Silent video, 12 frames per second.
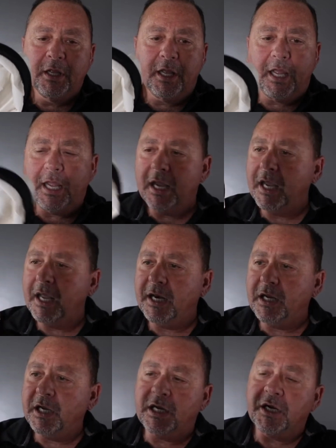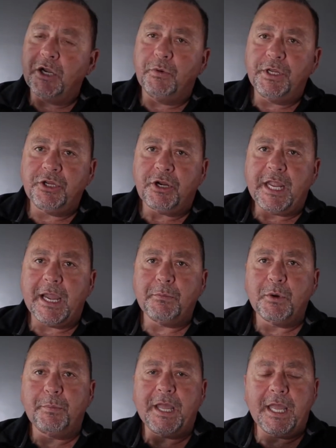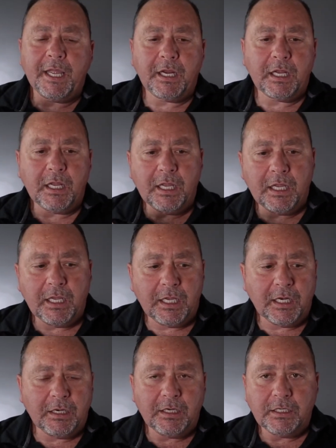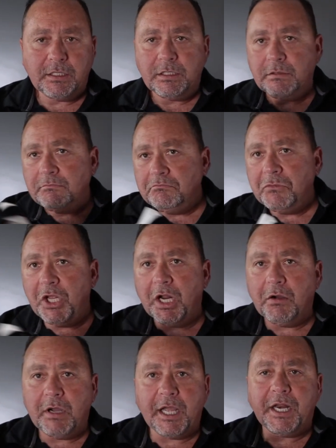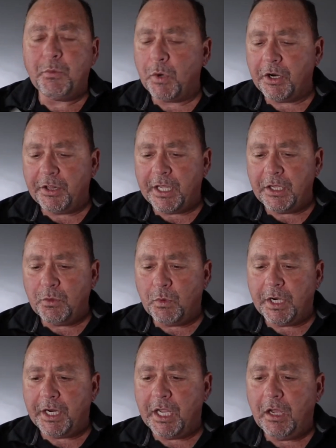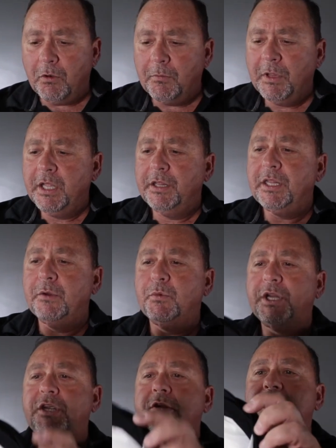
and it can go in your camera bag and anywhere that you want to go. Then when you